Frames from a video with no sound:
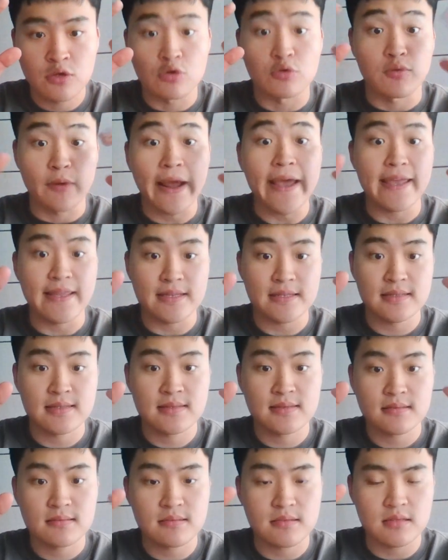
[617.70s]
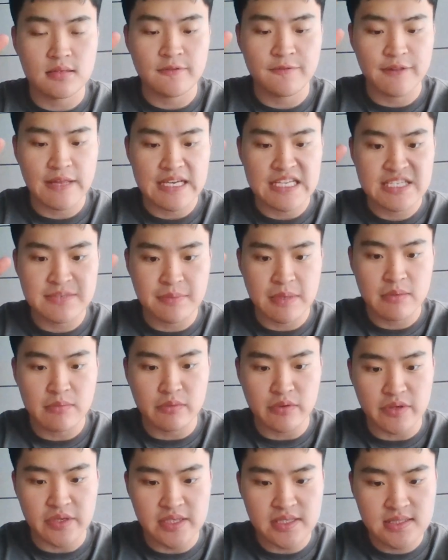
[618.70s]
to write the flash
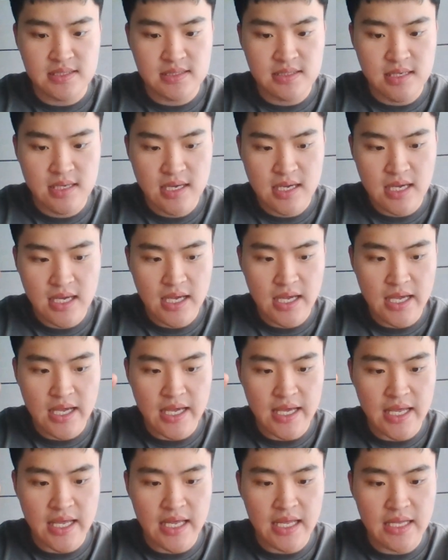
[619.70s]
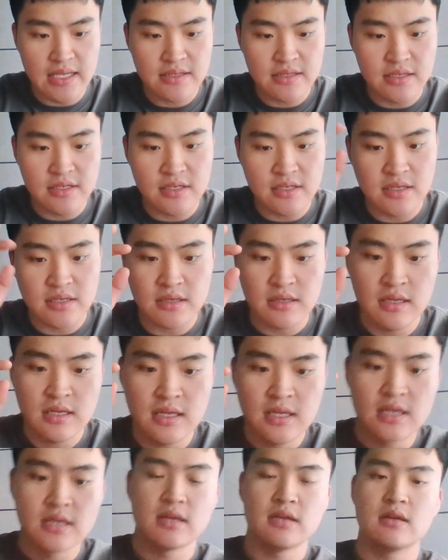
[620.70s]
memories, and
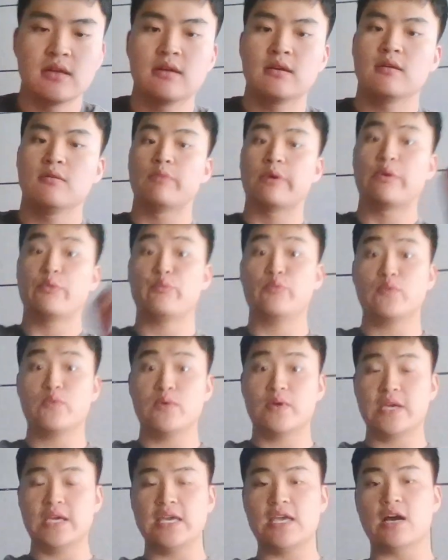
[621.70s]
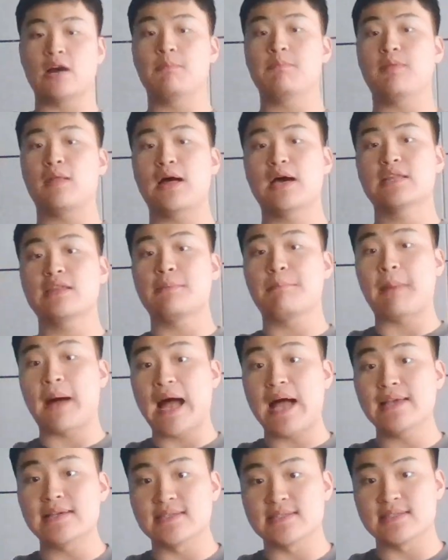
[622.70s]
when we apply the
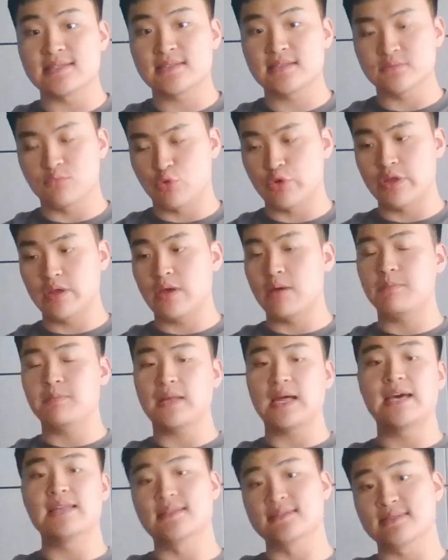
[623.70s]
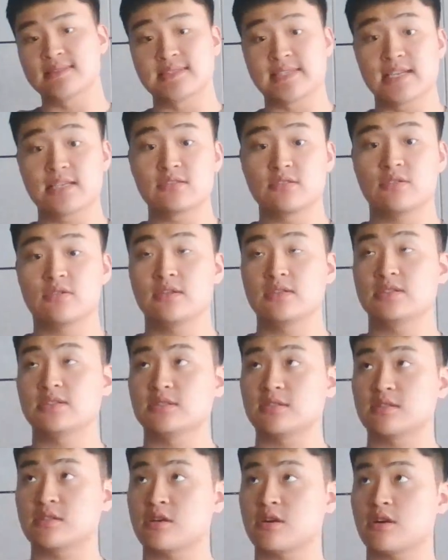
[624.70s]
bias, when we apply the signal at
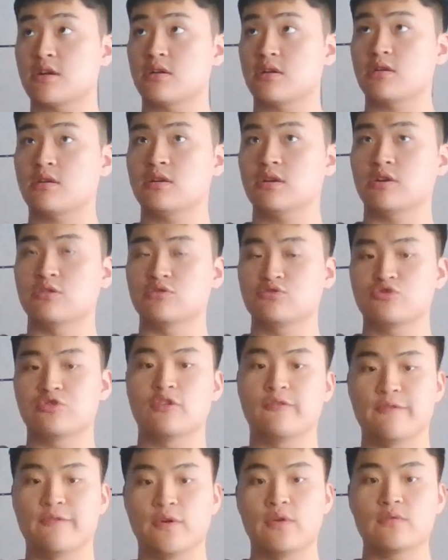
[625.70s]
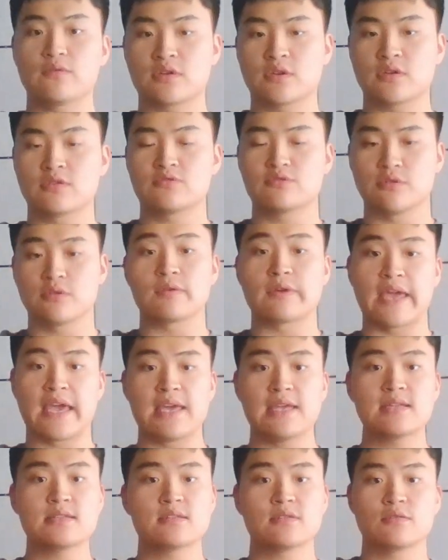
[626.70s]
the control
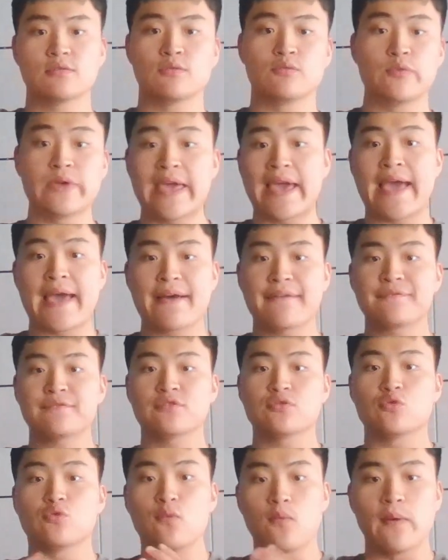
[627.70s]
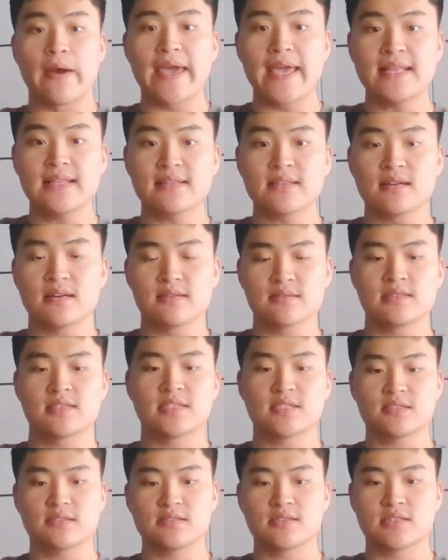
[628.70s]
gate, we have to wait
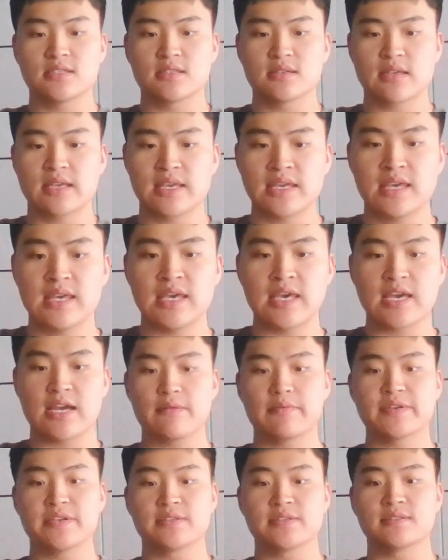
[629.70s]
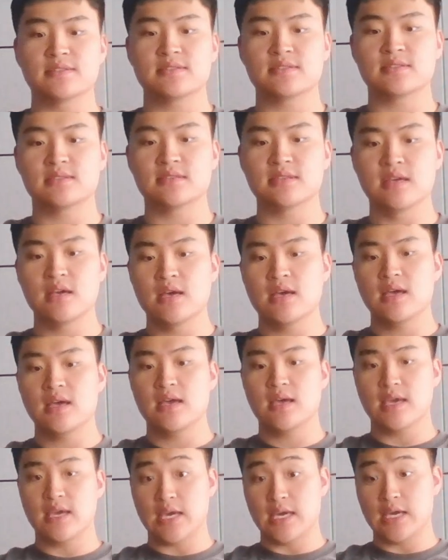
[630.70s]
until the carriers
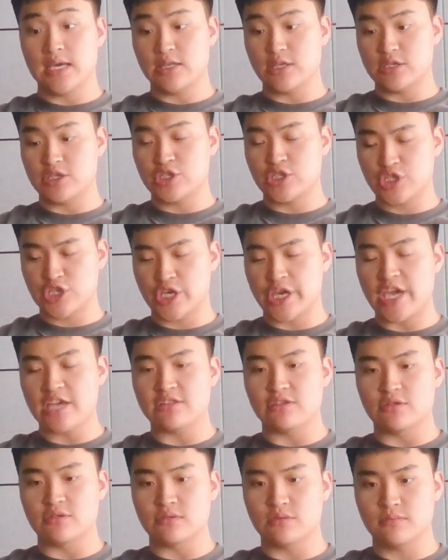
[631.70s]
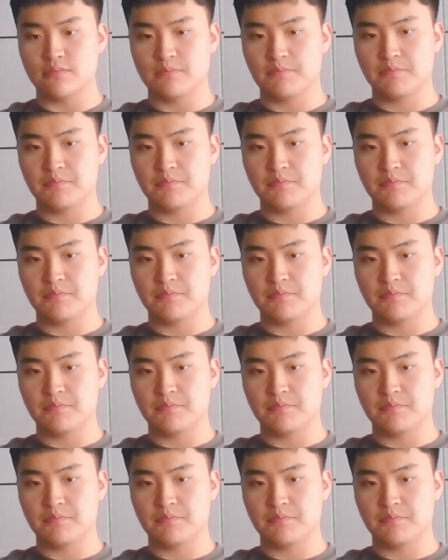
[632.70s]
in the channel